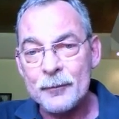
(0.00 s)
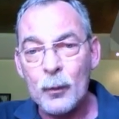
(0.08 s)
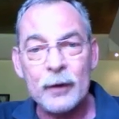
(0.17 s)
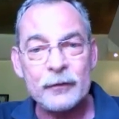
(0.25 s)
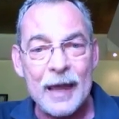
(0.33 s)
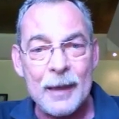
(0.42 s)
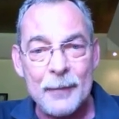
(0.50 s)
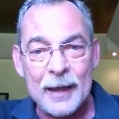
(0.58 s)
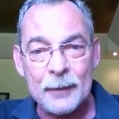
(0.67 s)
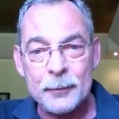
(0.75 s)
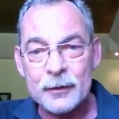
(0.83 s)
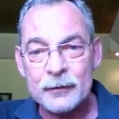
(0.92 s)
Was I a
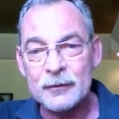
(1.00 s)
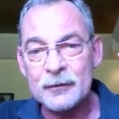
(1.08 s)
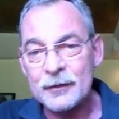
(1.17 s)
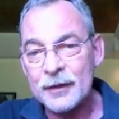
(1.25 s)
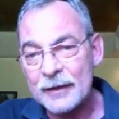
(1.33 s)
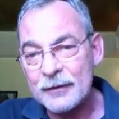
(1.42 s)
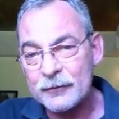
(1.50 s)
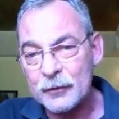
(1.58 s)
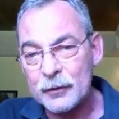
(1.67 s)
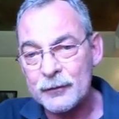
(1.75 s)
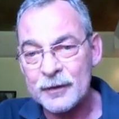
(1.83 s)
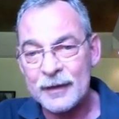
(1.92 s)
bad person? Did I
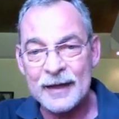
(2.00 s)
deserve it?